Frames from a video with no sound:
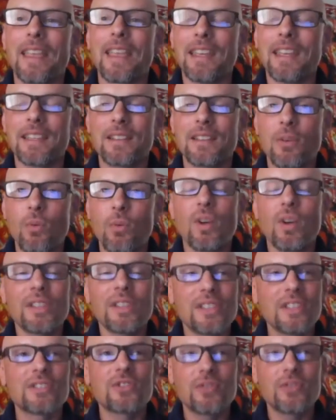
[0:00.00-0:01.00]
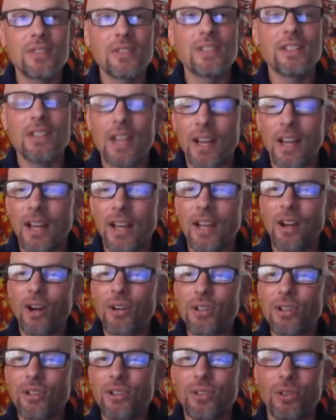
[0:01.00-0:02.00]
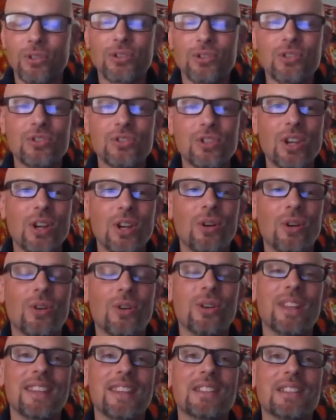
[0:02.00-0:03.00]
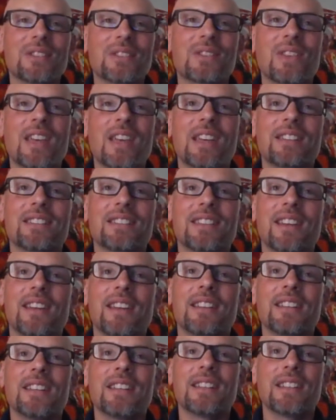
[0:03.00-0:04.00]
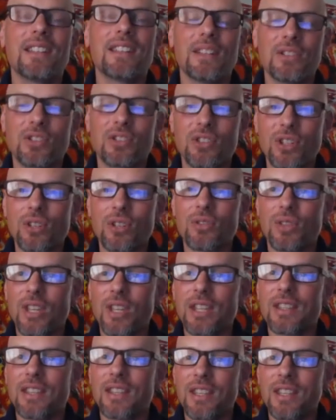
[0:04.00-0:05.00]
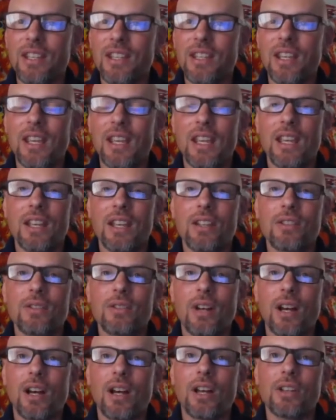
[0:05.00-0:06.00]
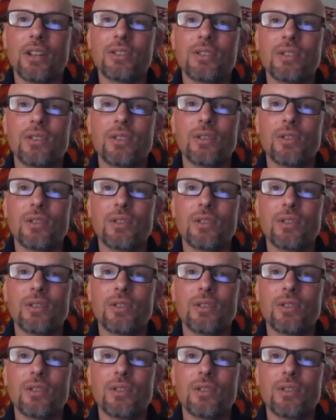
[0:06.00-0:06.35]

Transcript: And what this uh, article showed is that uh, it, it showed that the uh,